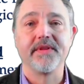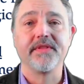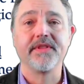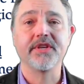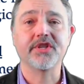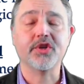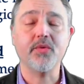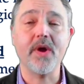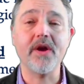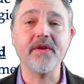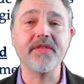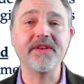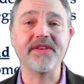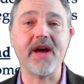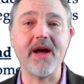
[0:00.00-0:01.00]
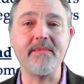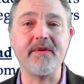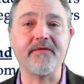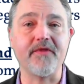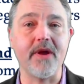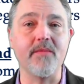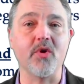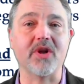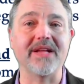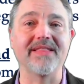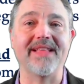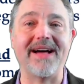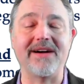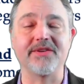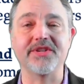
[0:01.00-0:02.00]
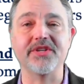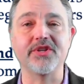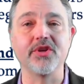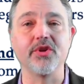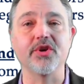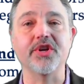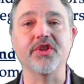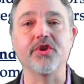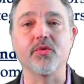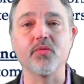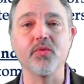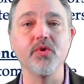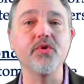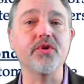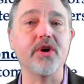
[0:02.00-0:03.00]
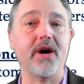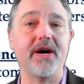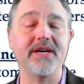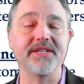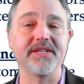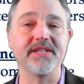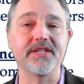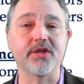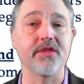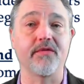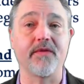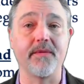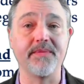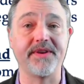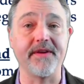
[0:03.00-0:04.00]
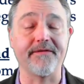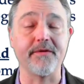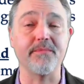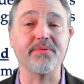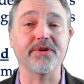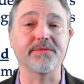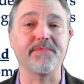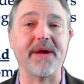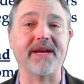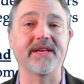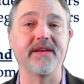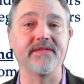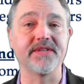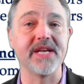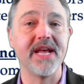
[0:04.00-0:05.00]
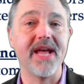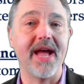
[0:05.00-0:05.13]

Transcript: The square and the diamond framework allows us to look at the root causes from different perspectives